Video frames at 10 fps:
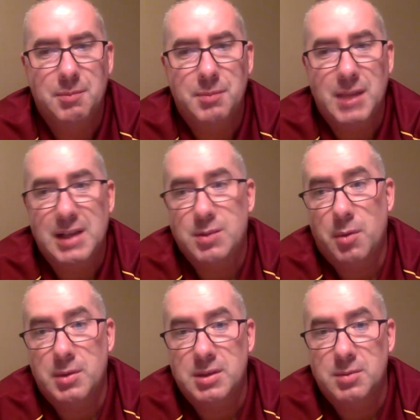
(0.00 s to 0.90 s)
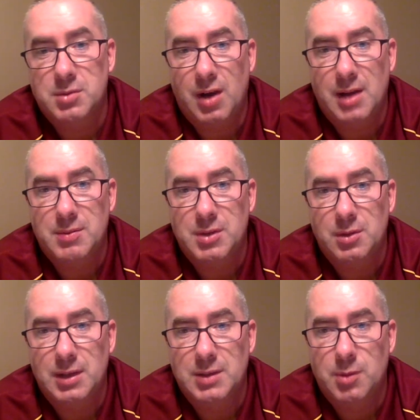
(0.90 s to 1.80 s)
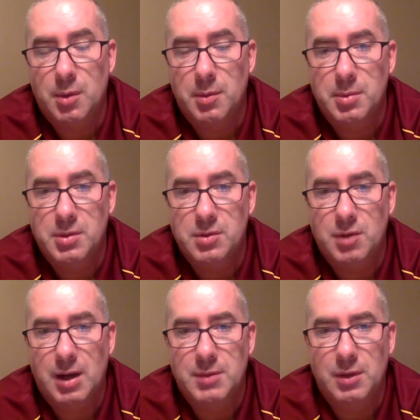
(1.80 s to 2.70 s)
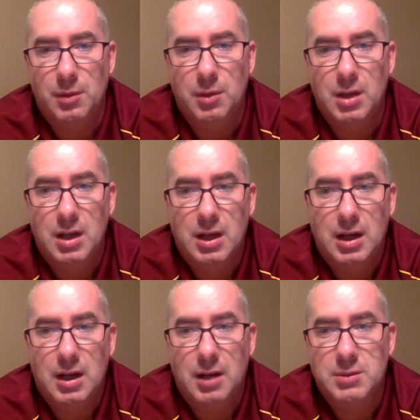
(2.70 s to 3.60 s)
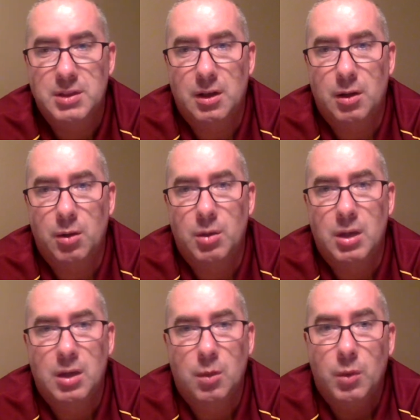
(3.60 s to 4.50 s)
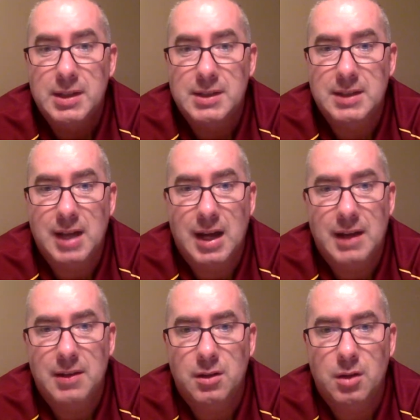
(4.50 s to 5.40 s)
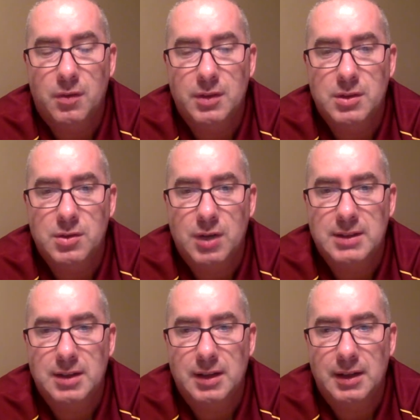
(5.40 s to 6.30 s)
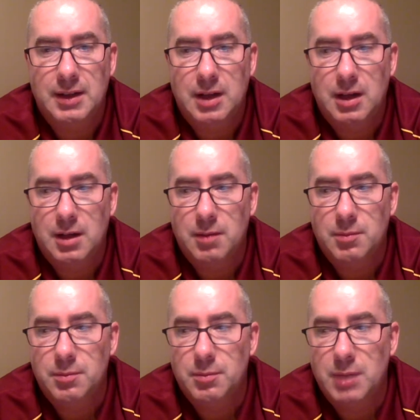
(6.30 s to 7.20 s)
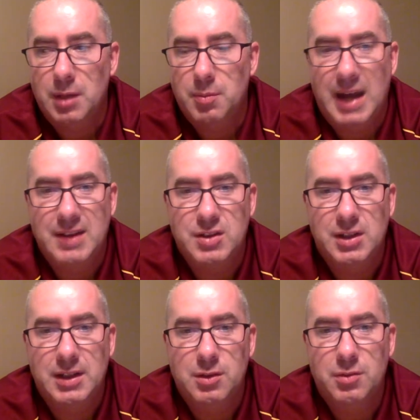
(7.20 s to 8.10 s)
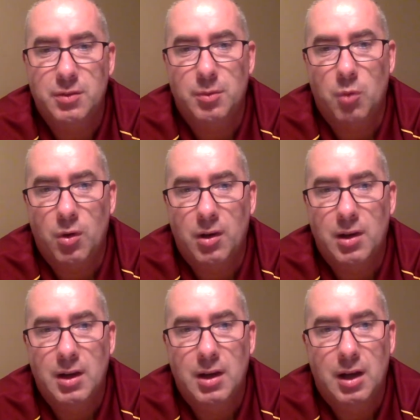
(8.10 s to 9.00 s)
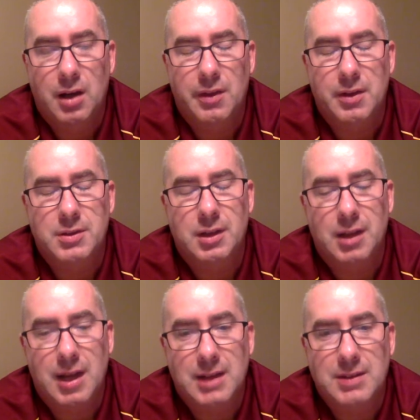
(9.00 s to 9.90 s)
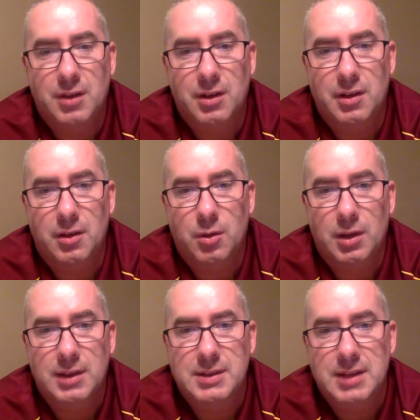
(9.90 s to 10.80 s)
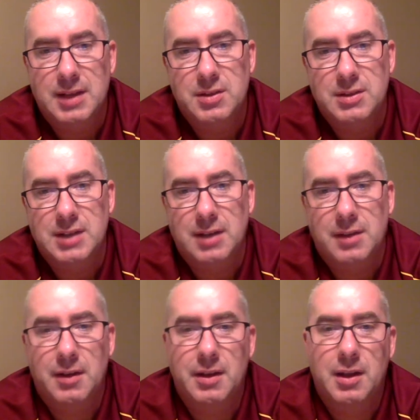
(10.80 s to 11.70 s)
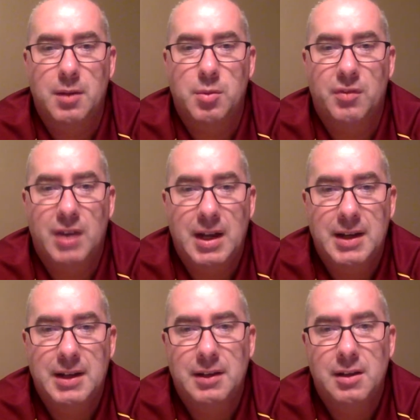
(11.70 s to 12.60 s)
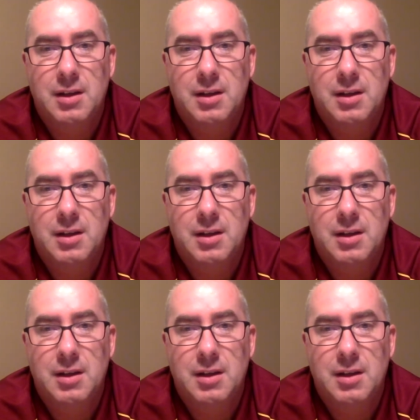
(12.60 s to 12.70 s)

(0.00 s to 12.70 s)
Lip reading: That's what we subscribe to. That's what we prescribe to. So with this guide, if it strikes a passion in you for more, there's lots of other organizations out there that are providing